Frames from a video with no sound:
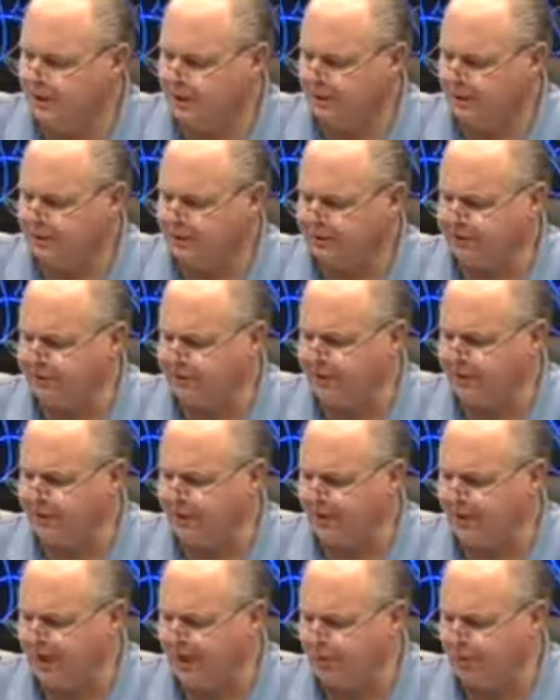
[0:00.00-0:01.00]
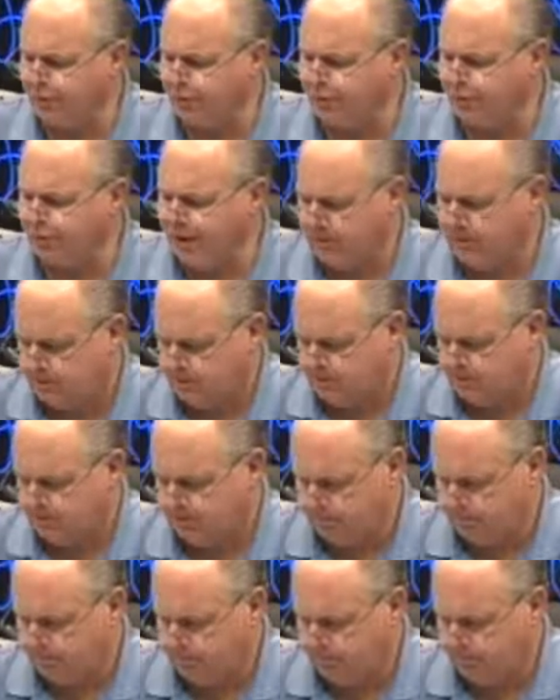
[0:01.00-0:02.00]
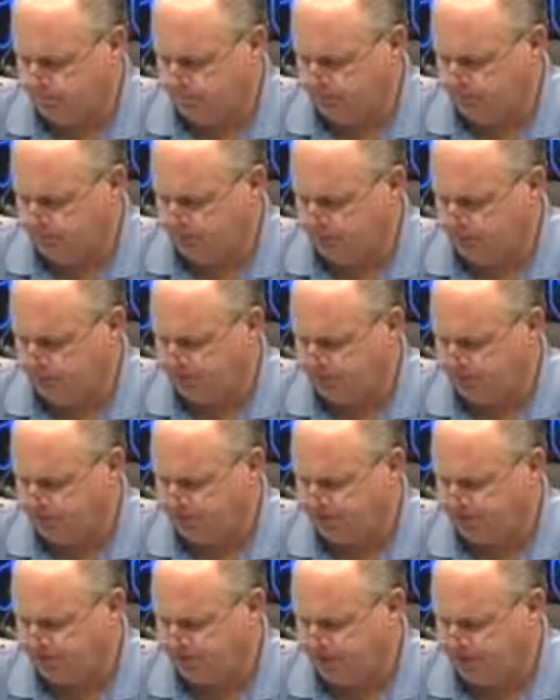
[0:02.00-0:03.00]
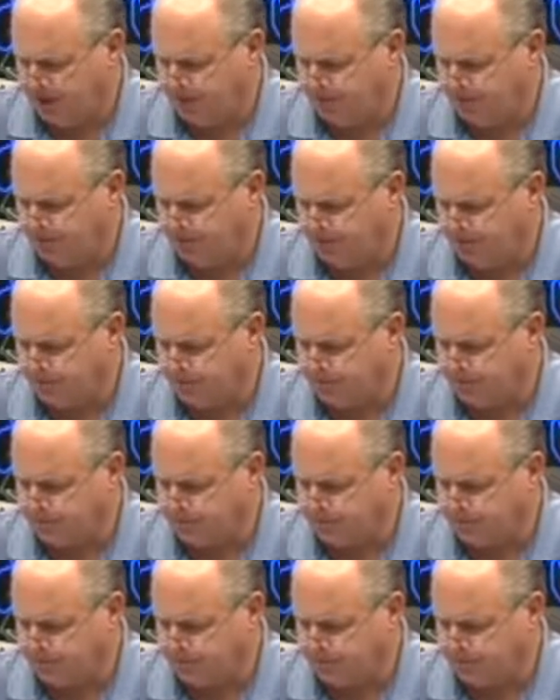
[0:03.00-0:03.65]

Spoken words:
This is from Andrew Malcolm, the Los Angeles Times.